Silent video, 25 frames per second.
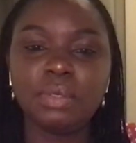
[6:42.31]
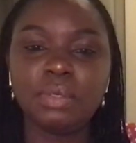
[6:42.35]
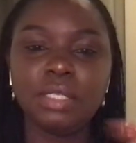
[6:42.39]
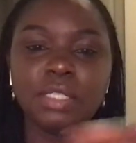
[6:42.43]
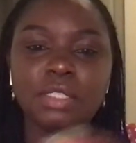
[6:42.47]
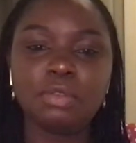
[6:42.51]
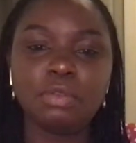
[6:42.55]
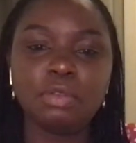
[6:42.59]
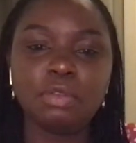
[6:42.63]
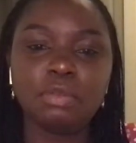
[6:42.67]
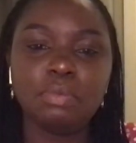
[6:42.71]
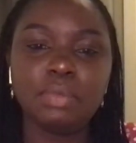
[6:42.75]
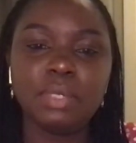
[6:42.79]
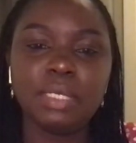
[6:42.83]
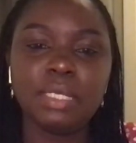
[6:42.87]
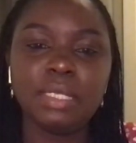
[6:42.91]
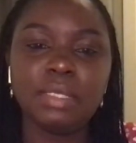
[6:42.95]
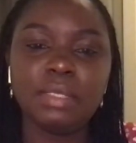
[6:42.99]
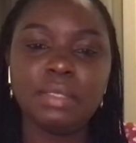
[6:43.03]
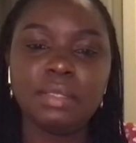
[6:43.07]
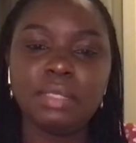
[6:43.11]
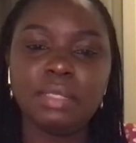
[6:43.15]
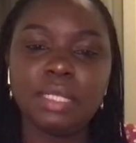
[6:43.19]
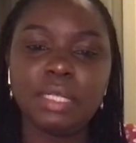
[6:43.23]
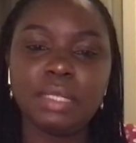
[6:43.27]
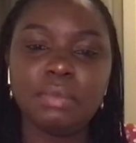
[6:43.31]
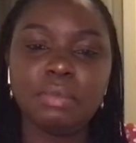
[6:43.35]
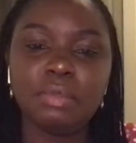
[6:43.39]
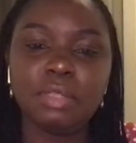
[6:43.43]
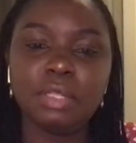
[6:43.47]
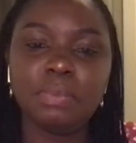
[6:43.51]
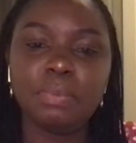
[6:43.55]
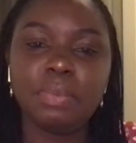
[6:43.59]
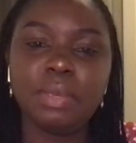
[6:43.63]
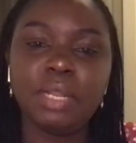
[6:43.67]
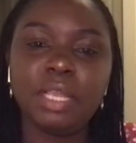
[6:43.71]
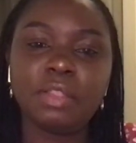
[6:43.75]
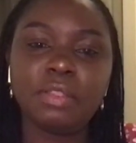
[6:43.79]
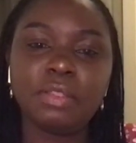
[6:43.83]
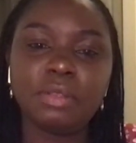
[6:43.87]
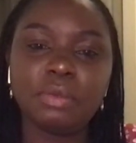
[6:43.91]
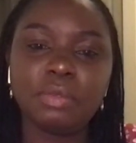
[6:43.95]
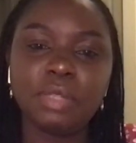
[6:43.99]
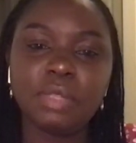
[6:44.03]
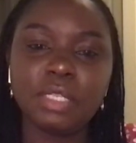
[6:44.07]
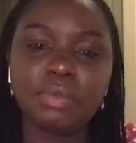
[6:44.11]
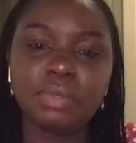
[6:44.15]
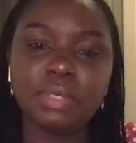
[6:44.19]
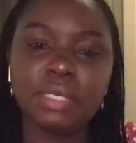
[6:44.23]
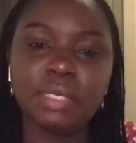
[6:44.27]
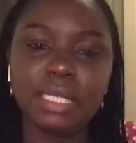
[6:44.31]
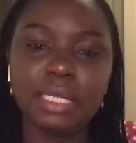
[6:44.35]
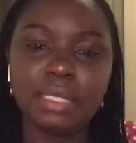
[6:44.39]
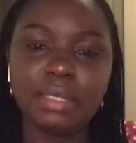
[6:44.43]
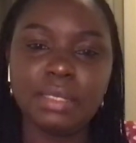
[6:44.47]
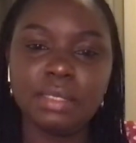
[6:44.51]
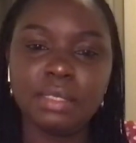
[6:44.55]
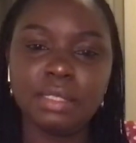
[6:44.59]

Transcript: It could be the breakthrough that we need.